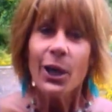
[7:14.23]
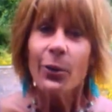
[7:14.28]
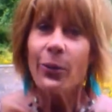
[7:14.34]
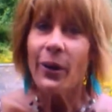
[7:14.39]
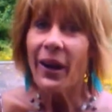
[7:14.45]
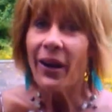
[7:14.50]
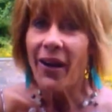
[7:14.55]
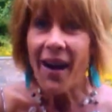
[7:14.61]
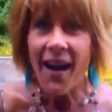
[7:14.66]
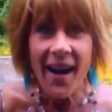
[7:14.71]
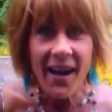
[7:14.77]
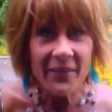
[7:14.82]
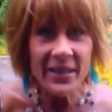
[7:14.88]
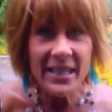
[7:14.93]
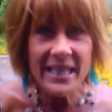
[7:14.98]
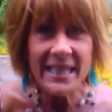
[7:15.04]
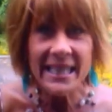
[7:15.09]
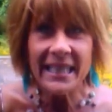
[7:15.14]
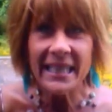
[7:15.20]
Well,
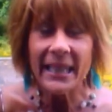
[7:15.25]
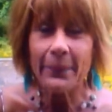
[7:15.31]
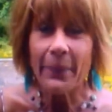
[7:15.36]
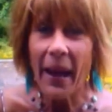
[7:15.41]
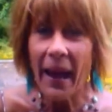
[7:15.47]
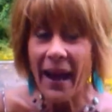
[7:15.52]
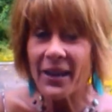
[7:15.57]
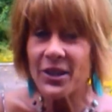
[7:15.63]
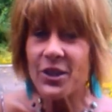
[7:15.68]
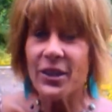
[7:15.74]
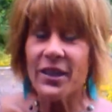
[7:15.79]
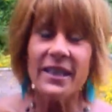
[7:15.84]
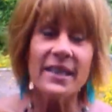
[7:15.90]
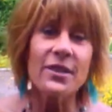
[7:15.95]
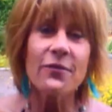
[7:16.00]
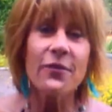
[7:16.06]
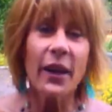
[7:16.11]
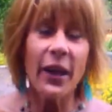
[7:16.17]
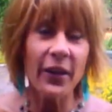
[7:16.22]
obviously, passion
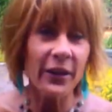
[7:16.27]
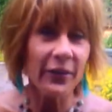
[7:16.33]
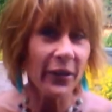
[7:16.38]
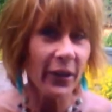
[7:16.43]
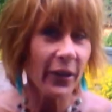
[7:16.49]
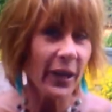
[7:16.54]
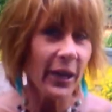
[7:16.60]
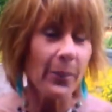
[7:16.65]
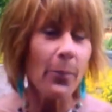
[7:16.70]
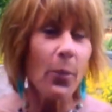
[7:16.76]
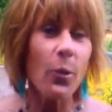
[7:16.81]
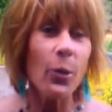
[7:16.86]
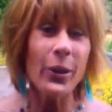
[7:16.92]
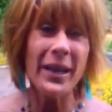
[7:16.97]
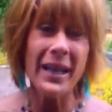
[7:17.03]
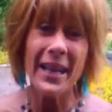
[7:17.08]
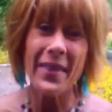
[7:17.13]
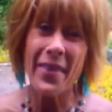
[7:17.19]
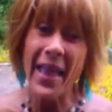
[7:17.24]
is very, very
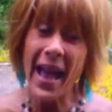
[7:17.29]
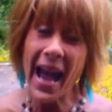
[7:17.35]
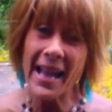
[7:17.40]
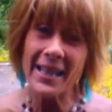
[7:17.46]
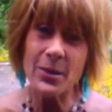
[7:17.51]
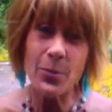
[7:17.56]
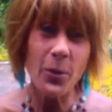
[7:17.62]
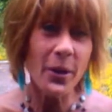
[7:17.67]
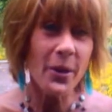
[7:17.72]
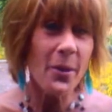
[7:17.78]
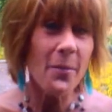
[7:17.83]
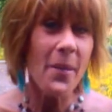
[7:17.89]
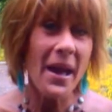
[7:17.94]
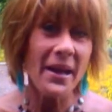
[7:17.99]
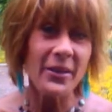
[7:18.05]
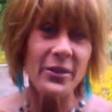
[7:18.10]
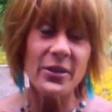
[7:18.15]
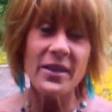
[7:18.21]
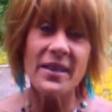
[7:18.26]
important, and that's one of the
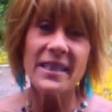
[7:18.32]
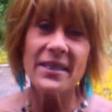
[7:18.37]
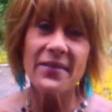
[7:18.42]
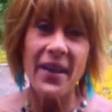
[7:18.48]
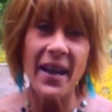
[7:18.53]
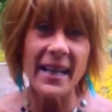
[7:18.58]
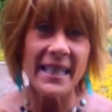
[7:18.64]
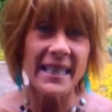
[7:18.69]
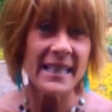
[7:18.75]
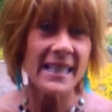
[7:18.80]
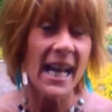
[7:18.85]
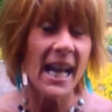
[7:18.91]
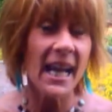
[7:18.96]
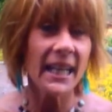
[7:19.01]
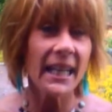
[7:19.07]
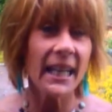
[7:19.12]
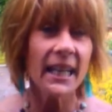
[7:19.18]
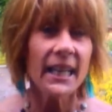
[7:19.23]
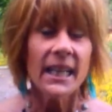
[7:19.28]
petals of the
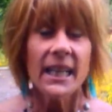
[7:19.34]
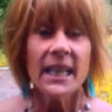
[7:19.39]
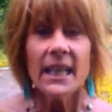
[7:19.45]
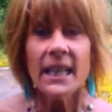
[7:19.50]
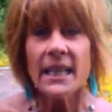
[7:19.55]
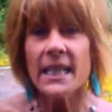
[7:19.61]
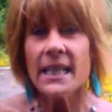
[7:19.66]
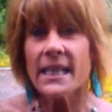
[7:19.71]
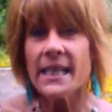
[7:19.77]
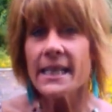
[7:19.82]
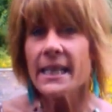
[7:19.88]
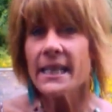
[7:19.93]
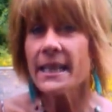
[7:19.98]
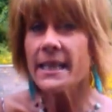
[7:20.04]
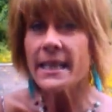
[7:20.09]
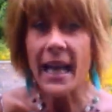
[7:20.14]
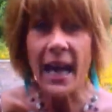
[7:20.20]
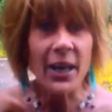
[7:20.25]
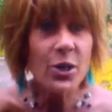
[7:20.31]
Svadhisthana,
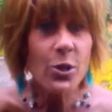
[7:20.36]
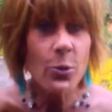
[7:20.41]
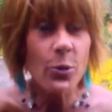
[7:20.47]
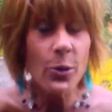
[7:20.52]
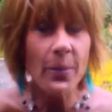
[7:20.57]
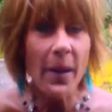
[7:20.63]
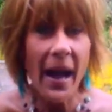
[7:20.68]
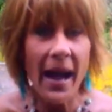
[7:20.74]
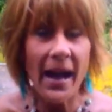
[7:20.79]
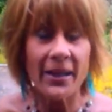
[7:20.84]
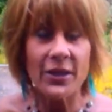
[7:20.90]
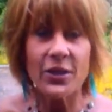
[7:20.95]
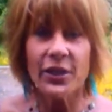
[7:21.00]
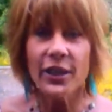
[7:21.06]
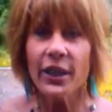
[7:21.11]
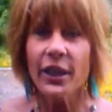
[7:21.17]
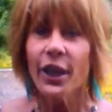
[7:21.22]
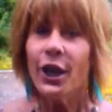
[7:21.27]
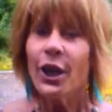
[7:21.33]
this sexual
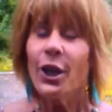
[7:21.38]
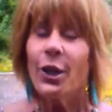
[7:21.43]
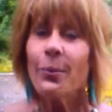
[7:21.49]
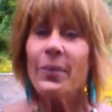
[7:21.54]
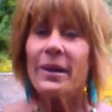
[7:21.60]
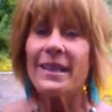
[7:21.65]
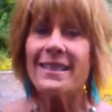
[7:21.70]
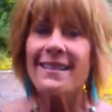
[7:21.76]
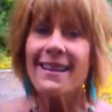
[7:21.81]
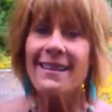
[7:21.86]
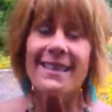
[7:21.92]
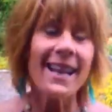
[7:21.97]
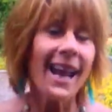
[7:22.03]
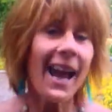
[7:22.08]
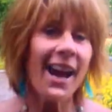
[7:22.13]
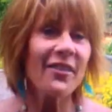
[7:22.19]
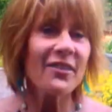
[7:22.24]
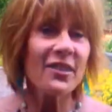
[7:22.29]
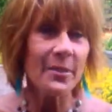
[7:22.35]
passion. But it doesn't
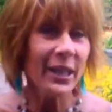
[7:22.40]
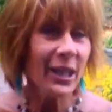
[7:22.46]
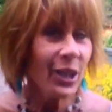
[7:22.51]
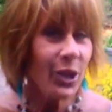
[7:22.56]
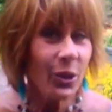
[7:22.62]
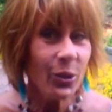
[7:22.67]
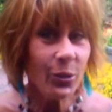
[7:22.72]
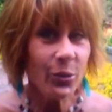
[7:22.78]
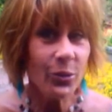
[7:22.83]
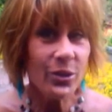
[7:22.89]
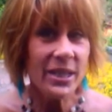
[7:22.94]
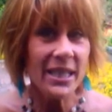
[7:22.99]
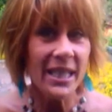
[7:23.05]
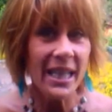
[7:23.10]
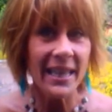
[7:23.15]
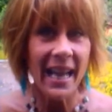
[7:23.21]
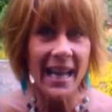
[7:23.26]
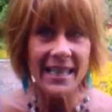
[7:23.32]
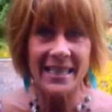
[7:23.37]
have to be used
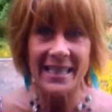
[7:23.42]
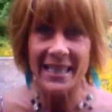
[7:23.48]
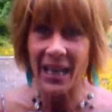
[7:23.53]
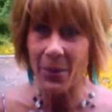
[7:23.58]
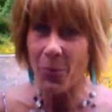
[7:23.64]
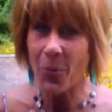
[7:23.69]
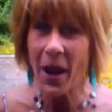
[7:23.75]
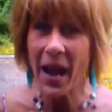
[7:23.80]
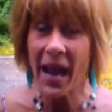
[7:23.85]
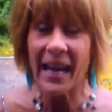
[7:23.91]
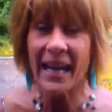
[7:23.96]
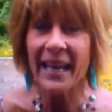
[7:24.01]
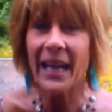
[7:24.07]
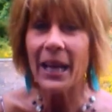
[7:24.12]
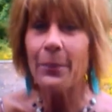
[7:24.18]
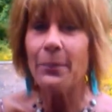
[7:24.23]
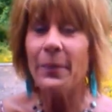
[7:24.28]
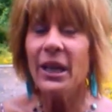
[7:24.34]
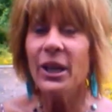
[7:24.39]
in that same way. It
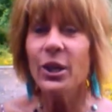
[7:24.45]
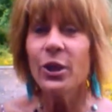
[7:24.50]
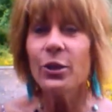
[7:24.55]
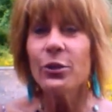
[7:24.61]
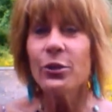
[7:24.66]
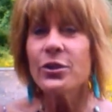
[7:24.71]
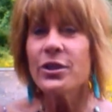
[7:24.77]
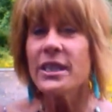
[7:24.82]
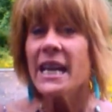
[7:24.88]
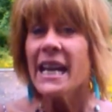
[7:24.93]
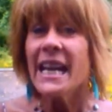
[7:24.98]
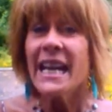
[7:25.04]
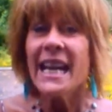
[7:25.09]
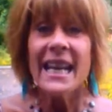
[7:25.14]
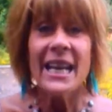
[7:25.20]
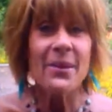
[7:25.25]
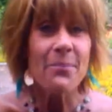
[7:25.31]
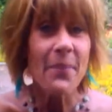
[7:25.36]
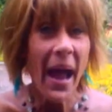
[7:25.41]
can be used
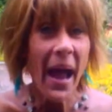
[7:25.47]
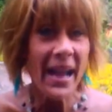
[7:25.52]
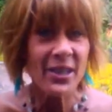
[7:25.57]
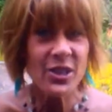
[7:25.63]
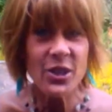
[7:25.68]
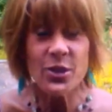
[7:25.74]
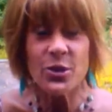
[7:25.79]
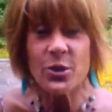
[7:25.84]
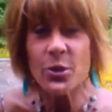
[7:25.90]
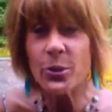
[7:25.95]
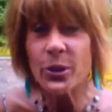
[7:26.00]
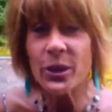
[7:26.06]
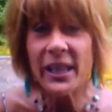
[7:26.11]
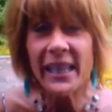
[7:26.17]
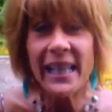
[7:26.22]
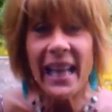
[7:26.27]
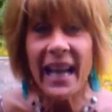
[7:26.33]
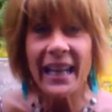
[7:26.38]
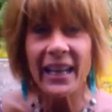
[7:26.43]
in passion toward
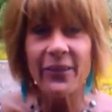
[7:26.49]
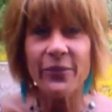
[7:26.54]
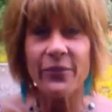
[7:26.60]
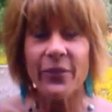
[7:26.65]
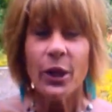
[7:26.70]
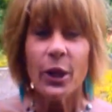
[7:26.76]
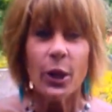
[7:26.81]
life.